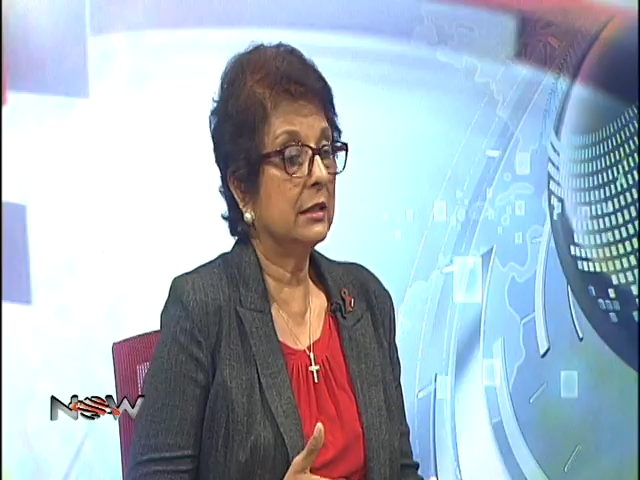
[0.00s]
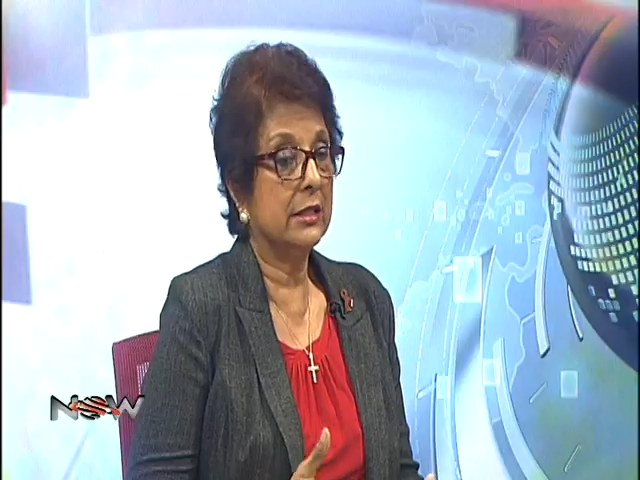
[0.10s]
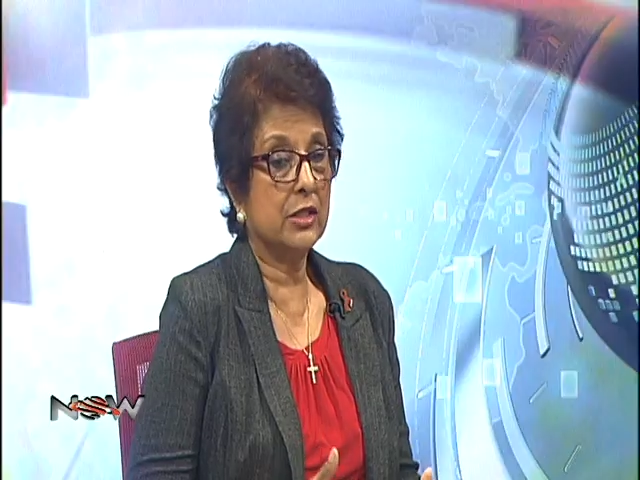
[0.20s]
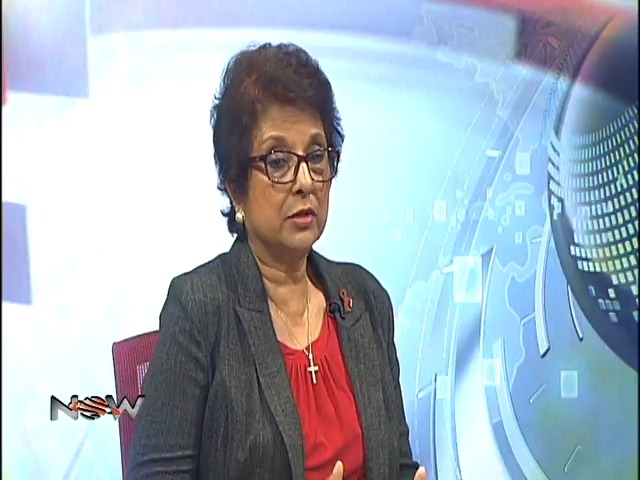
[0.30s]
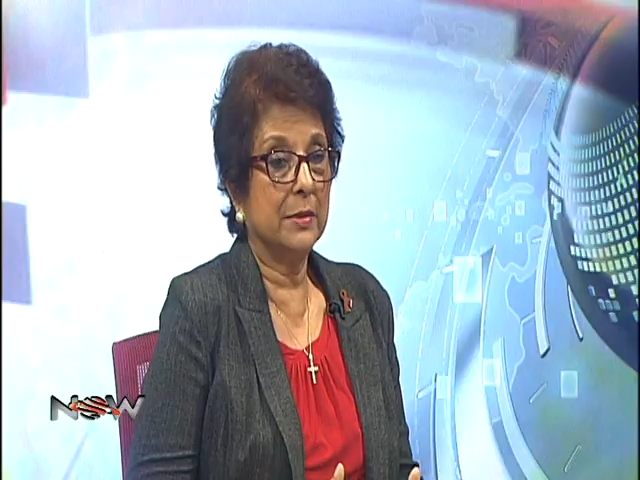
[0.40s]

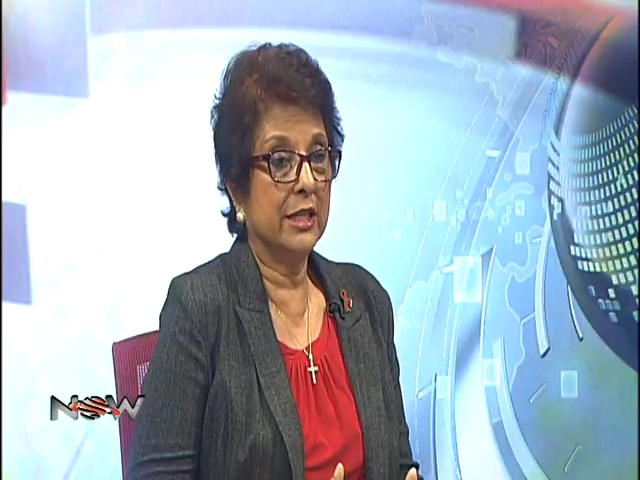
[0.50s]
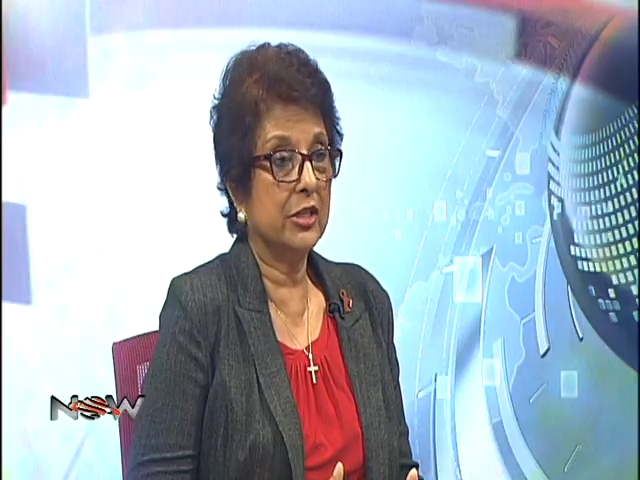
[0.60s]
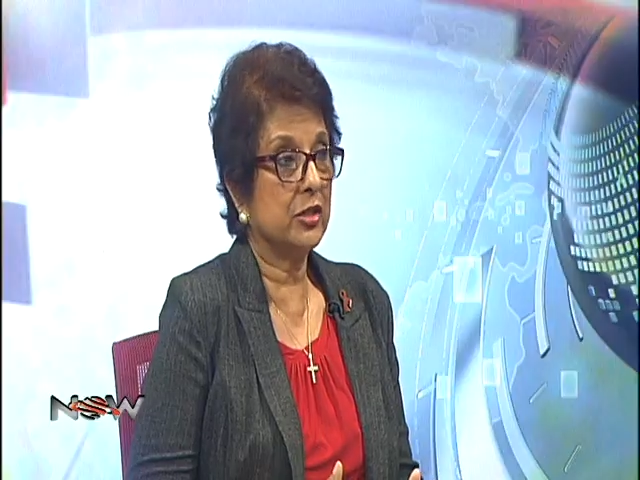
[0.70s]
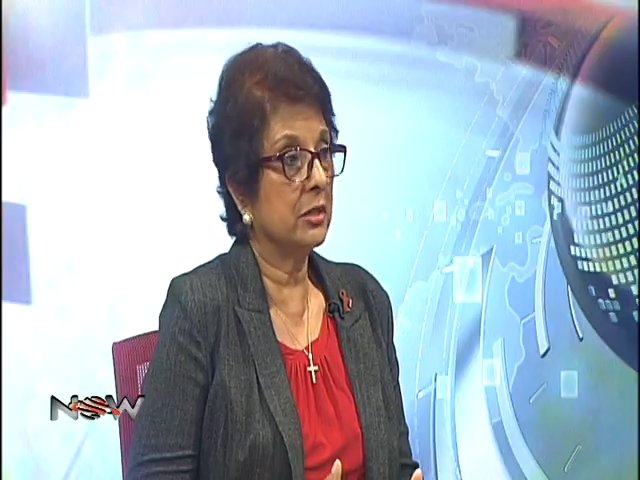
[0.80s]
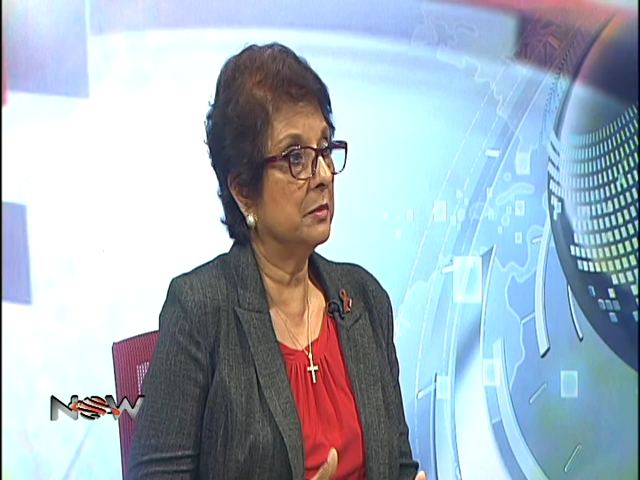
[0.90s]

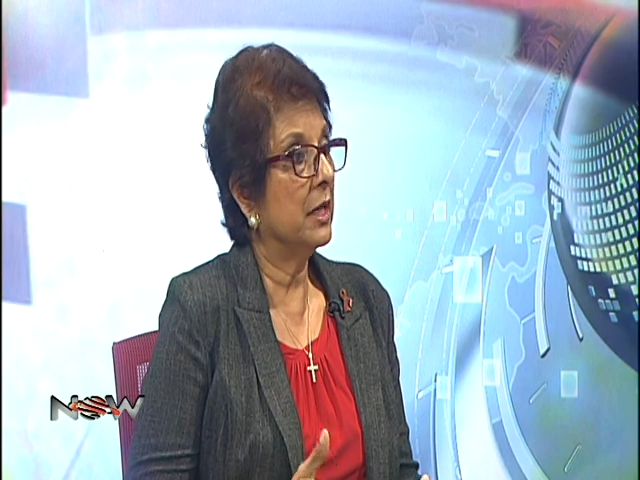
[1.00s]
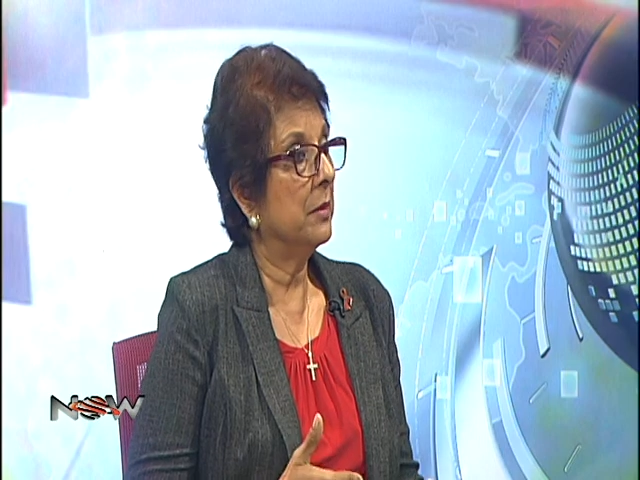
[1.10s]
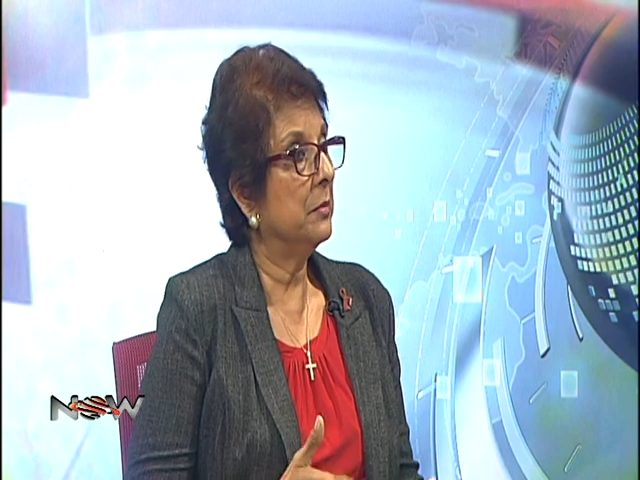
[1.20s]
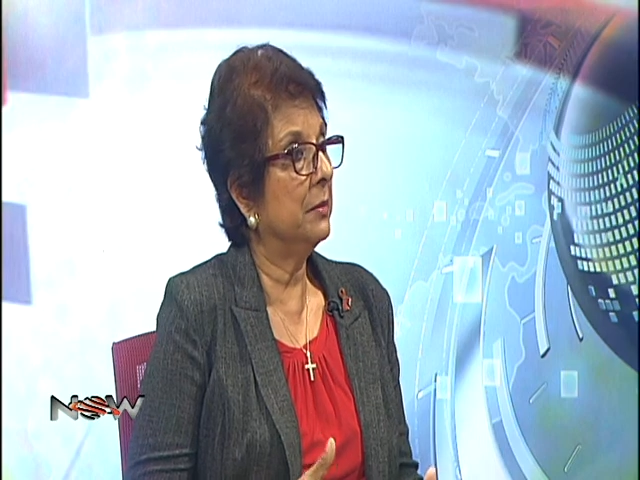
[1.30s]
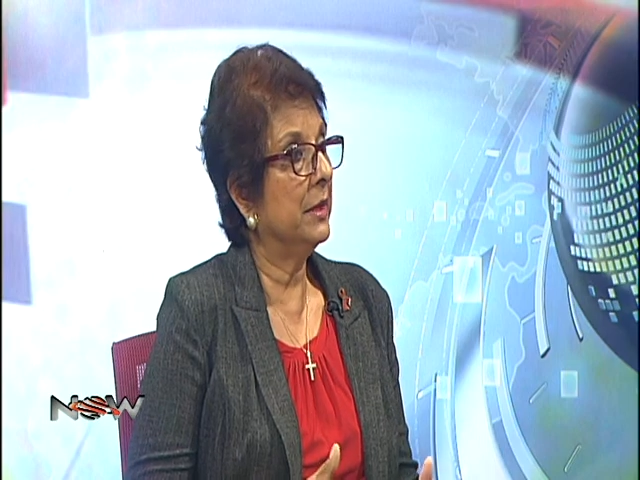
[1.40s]
discrimination
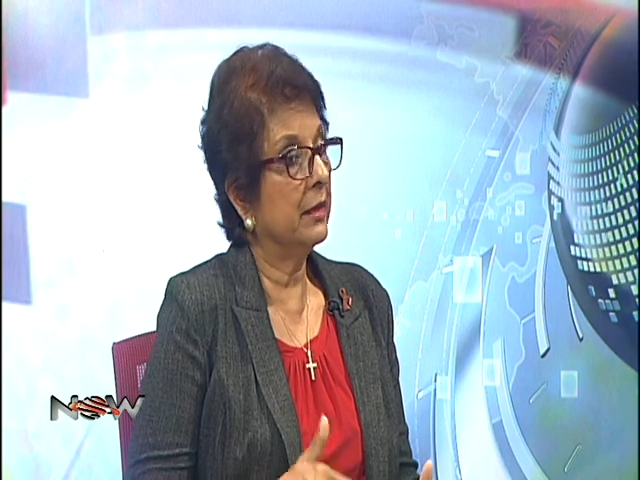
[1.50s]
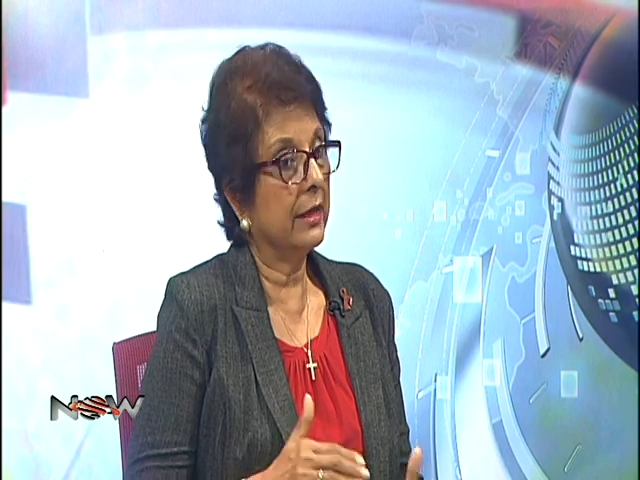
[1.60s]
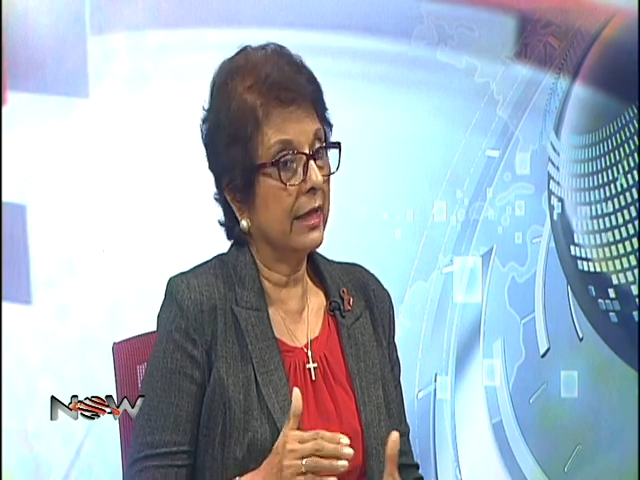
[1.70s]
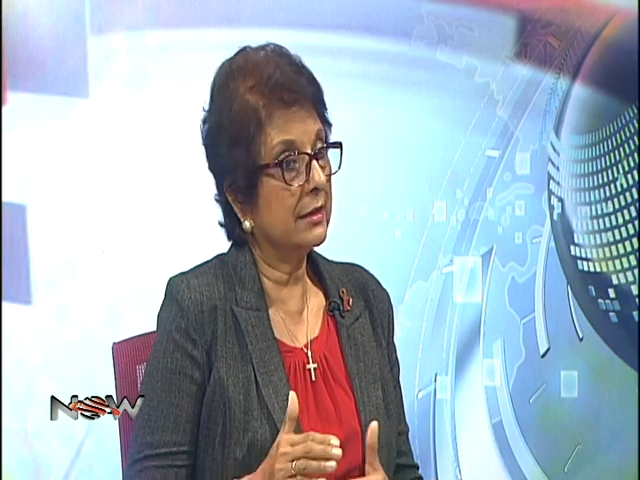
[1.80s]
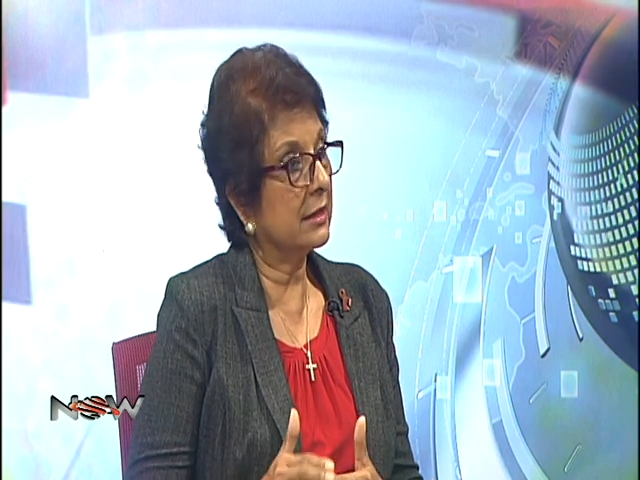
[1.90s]
may be
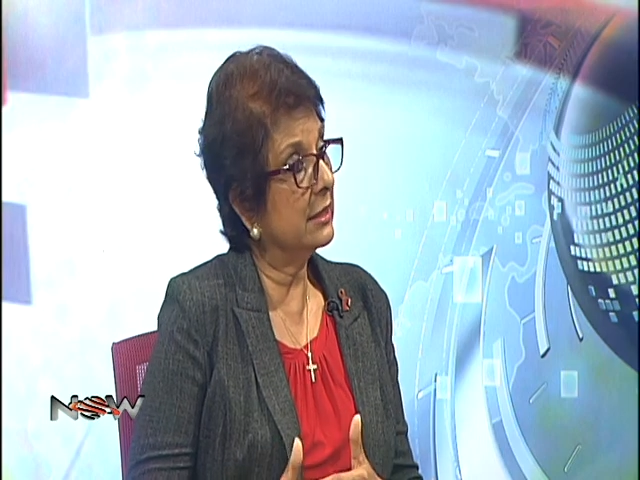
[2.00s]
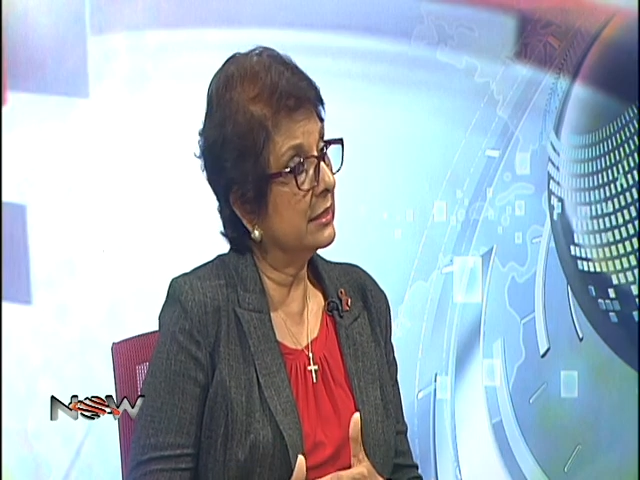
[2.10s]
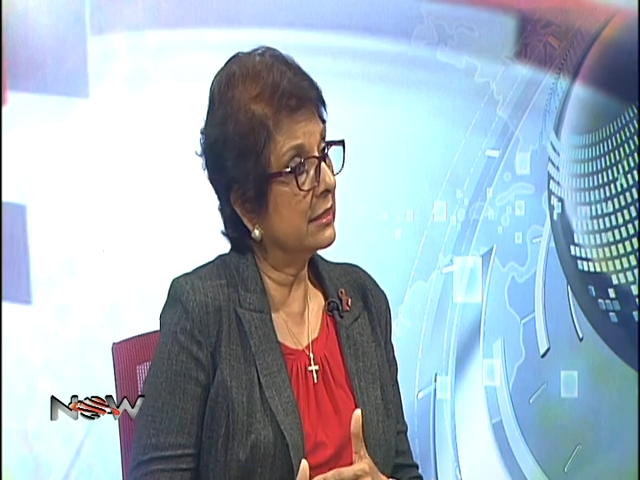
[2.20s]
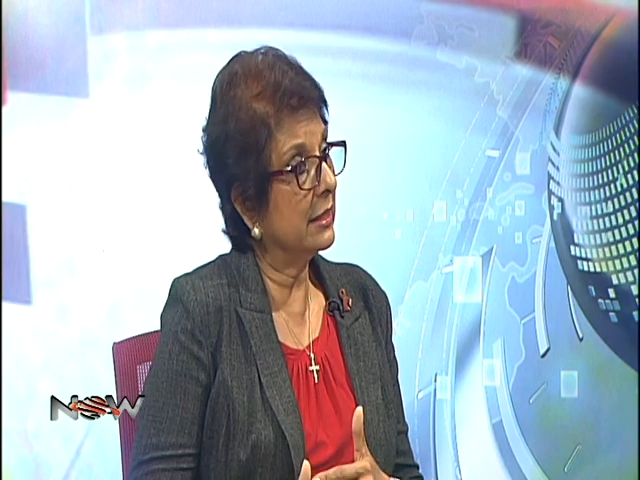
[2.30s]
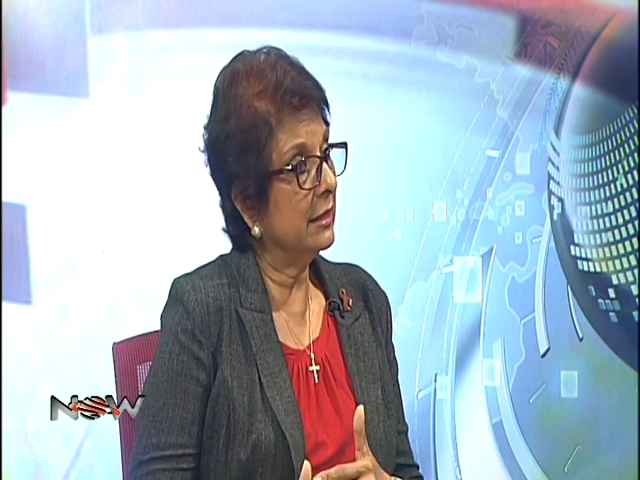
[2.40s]
against a
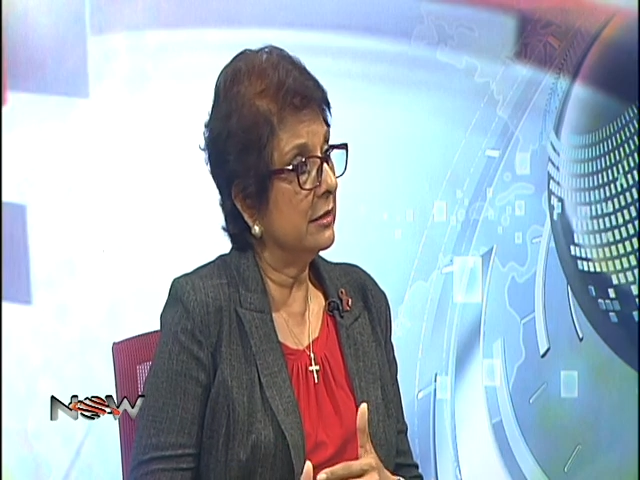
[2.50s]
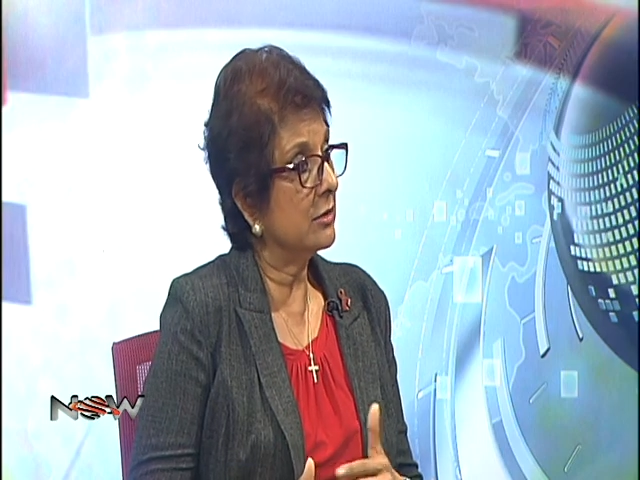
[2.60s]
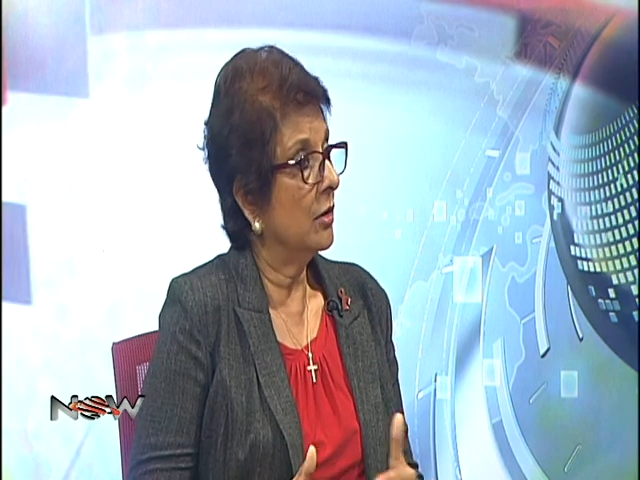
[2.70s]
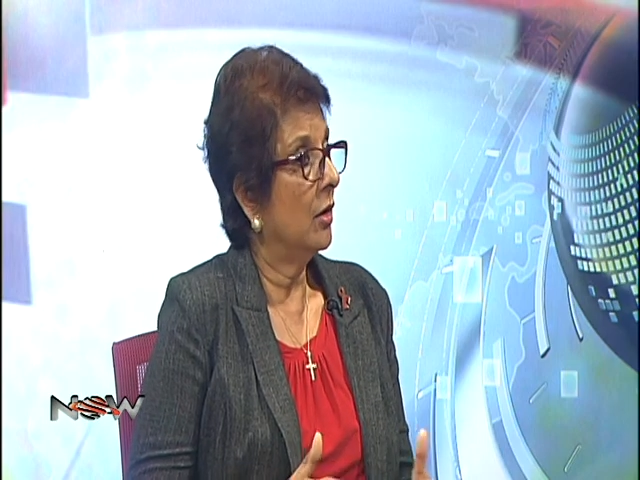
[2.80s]
disease